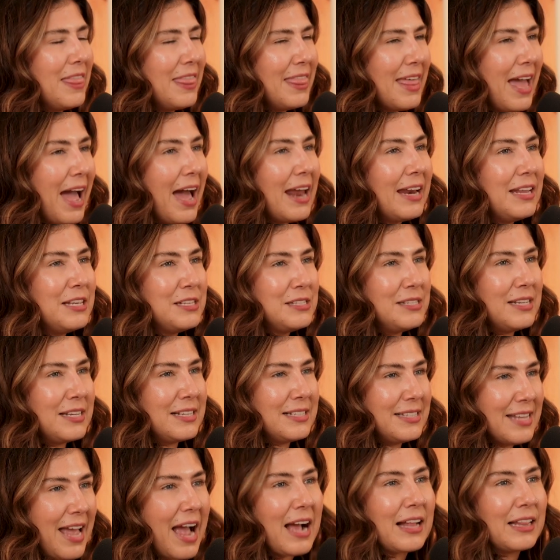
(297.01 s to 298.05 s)
That is
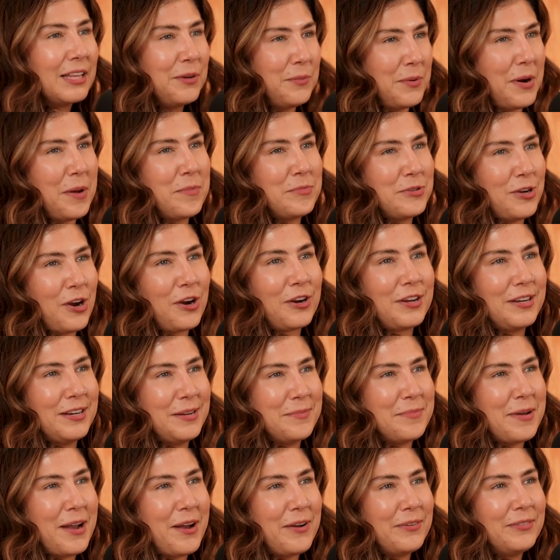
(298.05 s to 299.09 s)
exactly what I'm talking
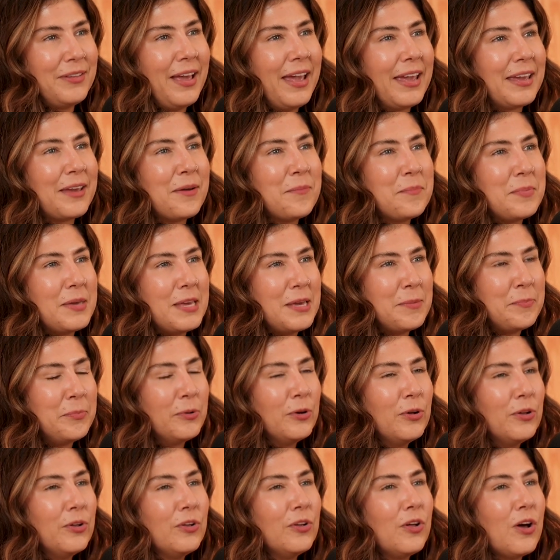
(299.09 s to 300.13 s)
about. Like
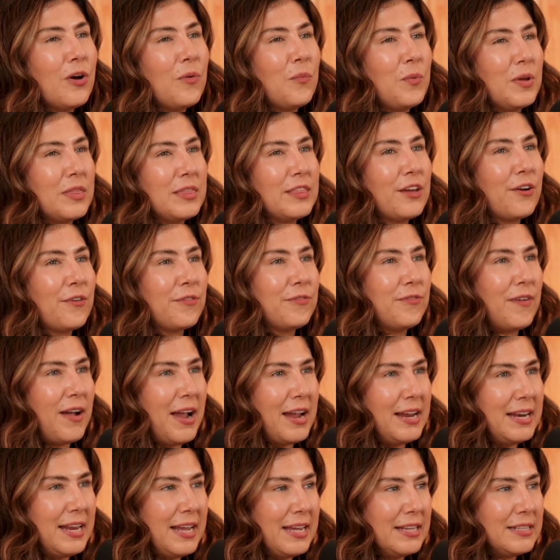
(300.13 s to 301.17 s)
people with their
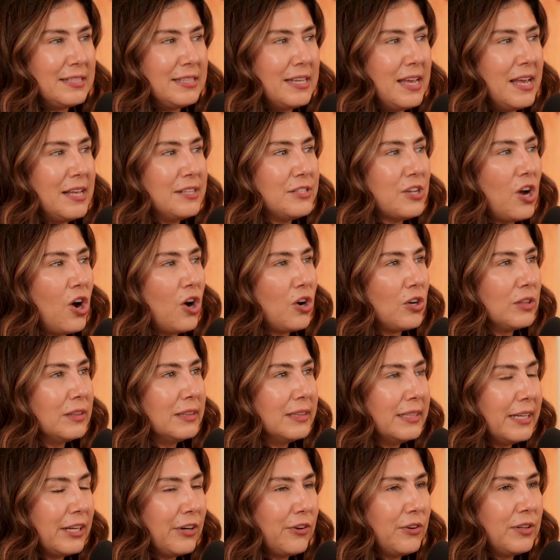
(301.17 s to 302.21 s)
finances are
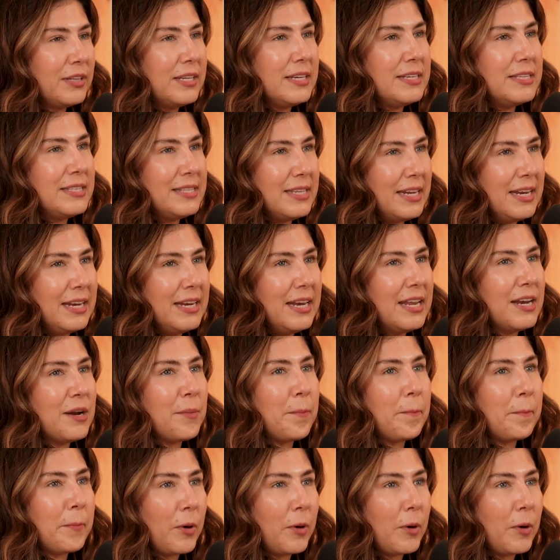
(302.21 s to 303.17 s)
literally sitting in a